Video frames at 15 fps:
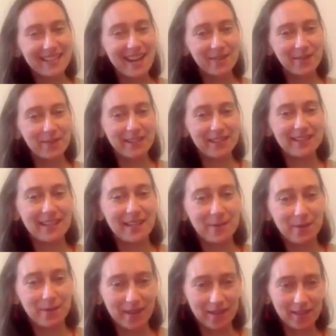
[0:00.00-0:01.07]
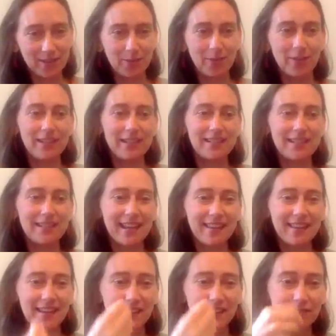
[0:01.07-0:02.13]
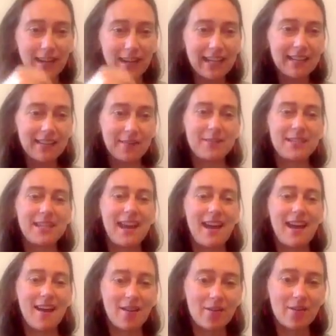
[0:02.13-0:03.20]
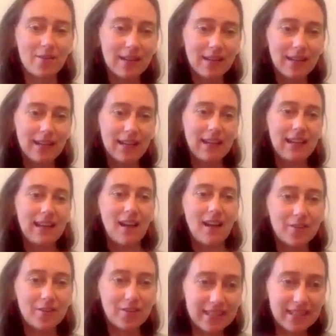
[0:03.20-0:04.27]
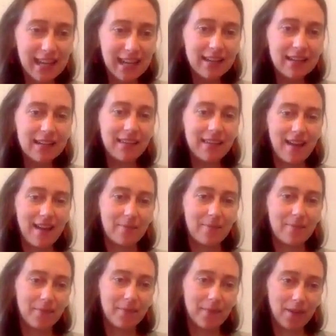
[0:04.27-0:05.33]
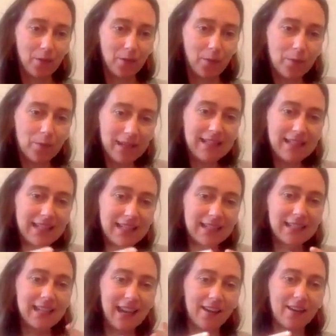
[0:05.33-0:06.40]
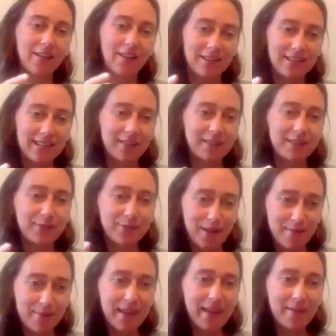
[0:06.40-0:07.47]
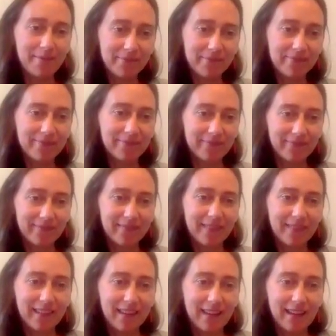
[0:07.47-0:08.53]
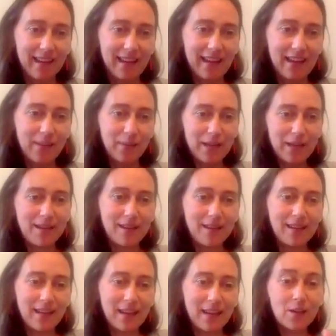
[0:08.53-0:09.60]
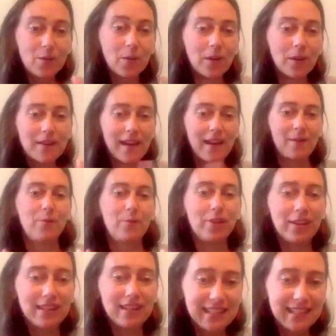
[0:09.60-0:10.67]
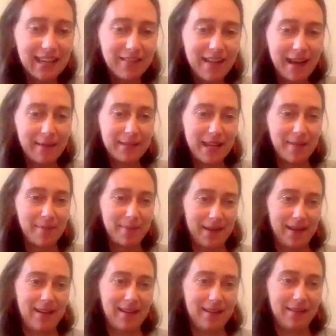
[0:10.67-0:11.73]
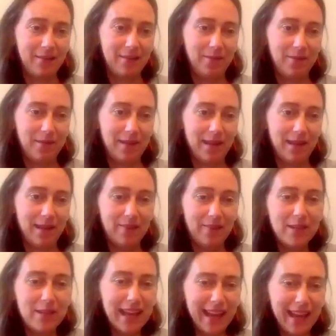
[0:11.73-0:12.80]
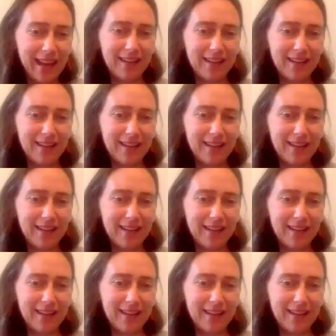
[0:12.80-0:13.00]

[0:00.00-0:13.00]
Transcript: kind of what it's like with our stories. I think in writing them down, in understanding them, we disentangle ourselves from them. If we ignore them, we're going to stay wrapped up in it. And we can,